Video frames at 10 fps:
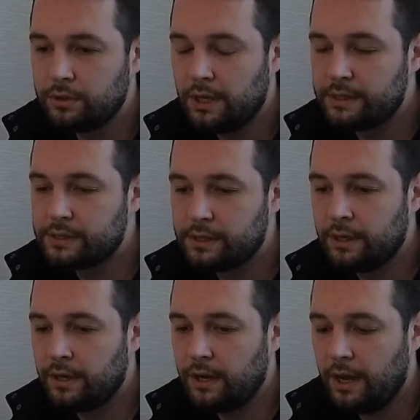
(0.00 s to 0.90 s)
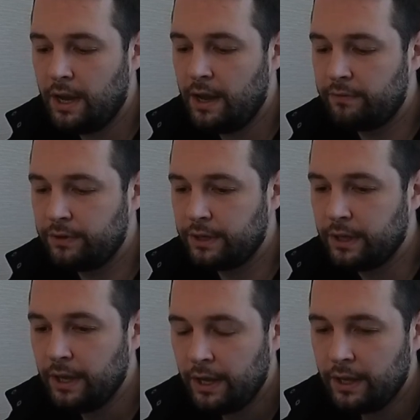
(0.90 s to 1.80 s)
does
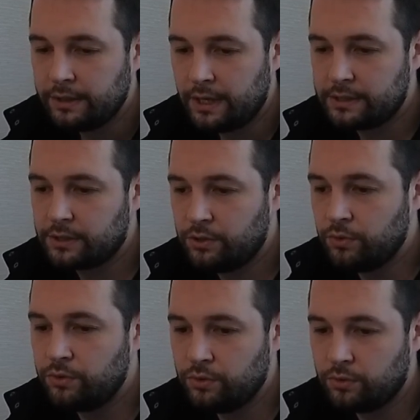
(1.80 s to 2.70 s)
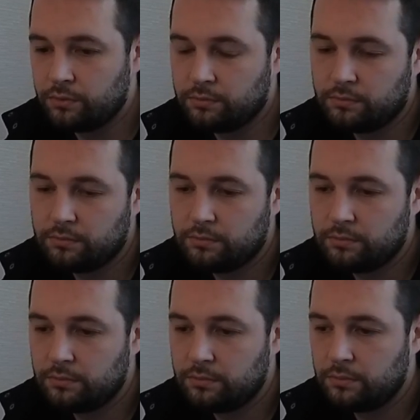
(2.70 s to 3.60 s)
every task you do
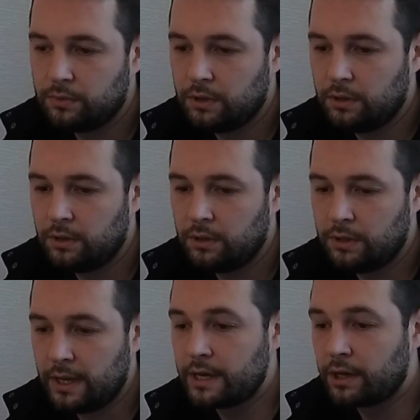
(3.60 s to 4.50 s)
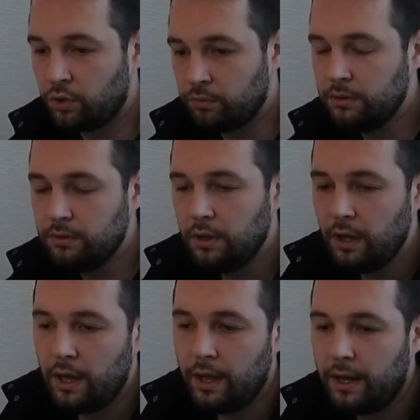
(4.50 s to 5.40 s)
like a
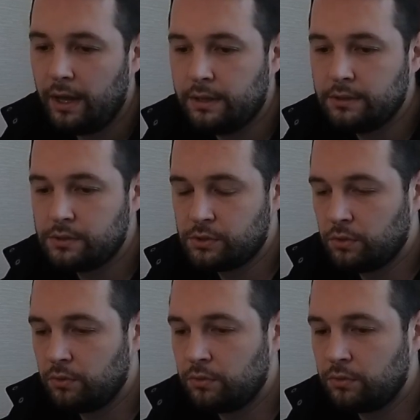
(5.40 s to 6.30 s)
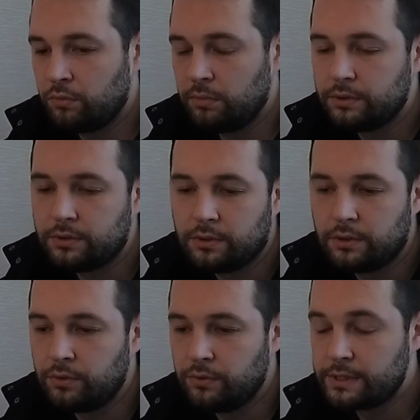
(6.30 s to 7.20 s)
human, and so robot
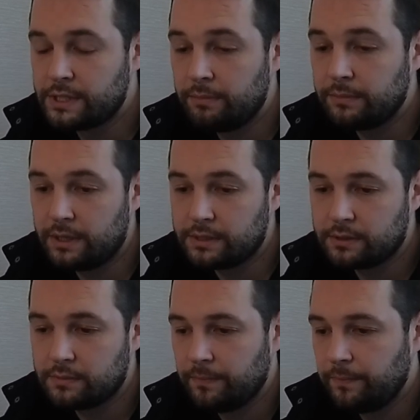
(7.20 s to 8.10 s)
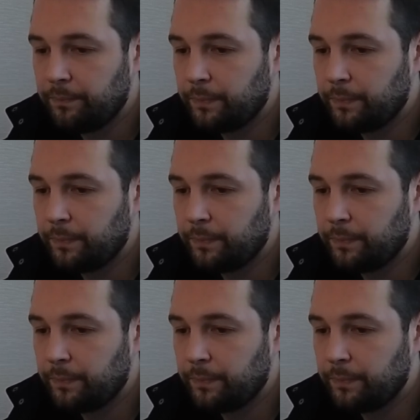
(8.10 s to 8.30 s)
do the same tasks.